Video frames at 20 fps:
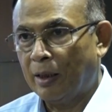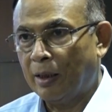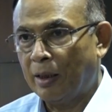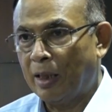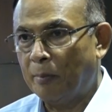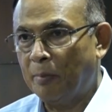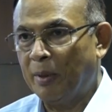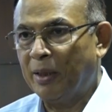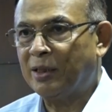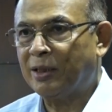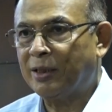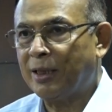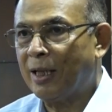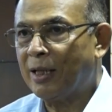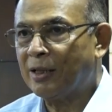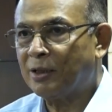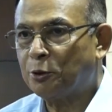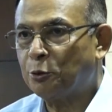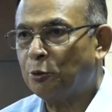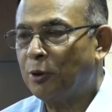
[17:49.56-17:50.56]
amidst
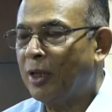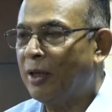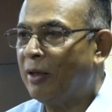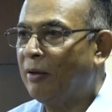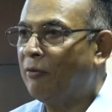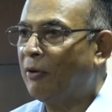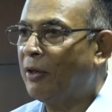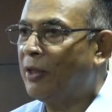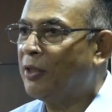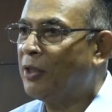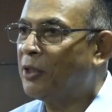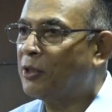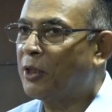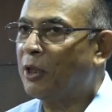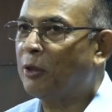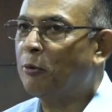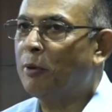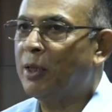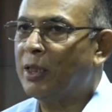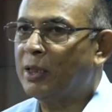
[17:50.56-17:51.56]
us today a very
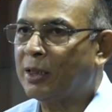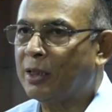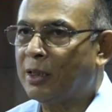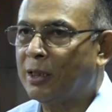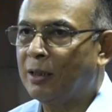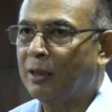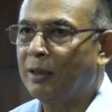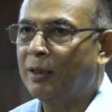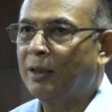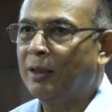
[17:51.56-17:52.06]
distinguished